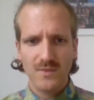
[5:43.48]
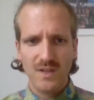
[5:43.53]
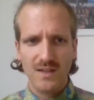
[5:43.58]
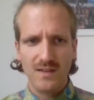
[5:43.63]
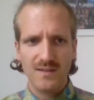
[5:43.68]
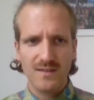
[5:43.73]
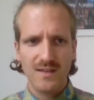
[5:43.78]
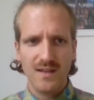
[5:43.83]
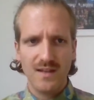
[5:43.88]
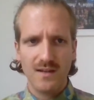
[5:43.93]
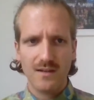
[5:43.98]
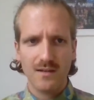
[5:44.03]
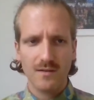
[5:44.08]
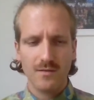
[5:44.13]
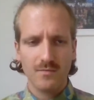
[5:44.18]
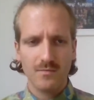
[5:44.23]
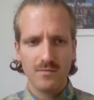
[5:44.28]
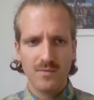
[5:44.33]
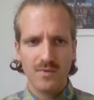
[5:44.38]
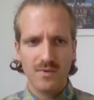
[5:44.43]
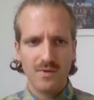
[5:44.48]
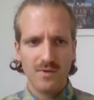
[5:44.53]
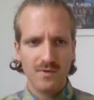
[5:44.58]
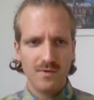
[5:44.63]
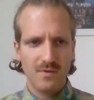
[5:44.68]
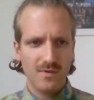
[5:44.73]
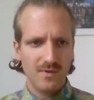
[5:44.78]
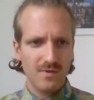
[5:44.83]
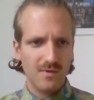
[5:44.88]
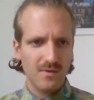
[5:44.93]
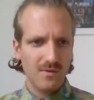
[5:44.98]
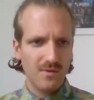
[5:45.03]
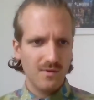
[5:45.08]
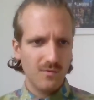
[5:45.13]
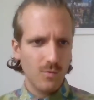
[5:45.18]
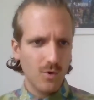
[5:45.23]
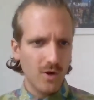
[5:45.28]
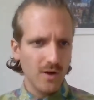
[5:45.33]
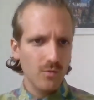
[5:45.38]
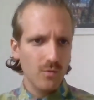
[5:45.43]
Is there
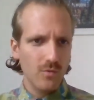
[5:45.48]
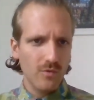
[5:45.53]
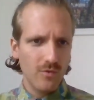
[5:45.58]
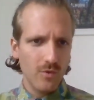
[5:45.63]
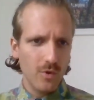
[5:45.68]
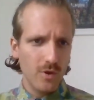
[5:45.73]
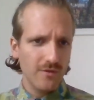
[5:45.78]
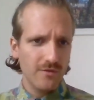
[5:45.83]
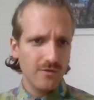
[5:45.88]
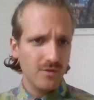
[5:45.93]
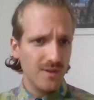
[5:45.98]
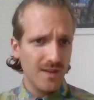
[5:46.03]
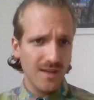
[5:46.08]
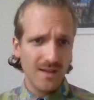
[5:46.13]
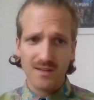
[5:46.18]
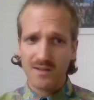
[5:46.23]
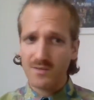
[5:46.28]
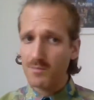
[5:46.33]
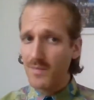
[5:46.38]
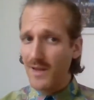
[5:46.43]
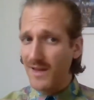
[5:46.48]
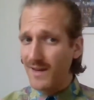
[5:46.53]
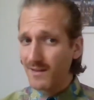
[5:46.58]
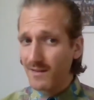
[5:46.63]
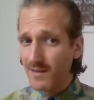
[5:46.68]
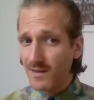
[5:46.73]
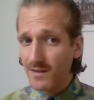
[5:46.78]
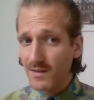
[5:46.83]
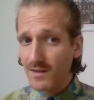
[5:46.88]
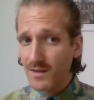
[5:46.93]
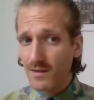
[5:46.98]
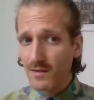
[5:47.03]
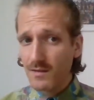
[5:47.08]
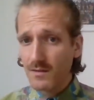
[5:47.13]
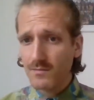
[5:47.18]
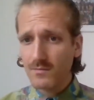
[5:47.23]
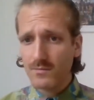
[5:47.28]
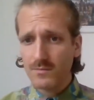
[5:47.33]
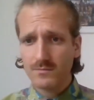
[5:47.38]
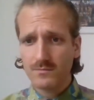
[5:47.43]
one worldview that is better than the
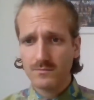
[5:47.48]
other?